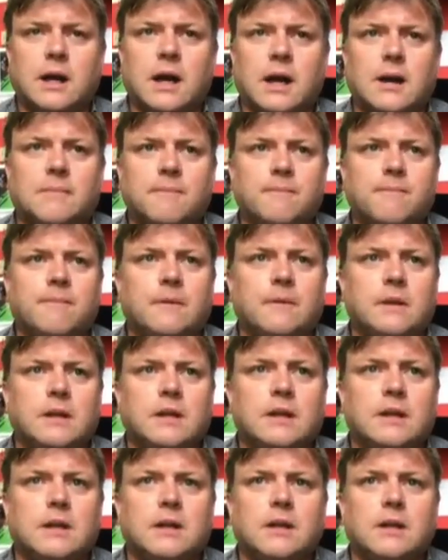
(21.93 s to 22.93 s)
Um,
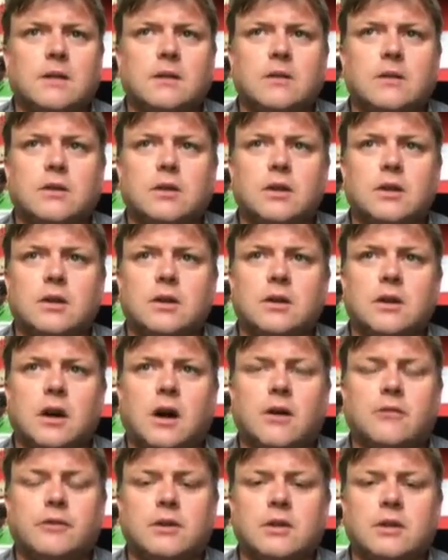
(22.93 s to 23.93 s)
the,
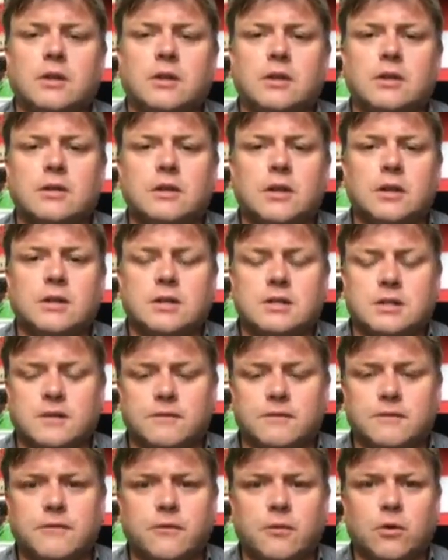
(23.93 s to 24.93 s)
after the
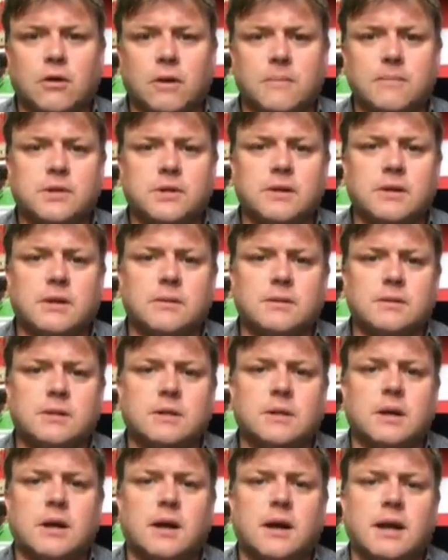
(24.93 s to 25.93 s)
1974 eruption, there was
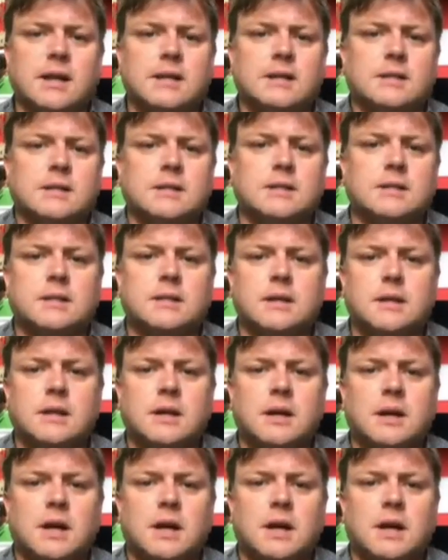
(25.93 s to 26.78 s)
a hiatus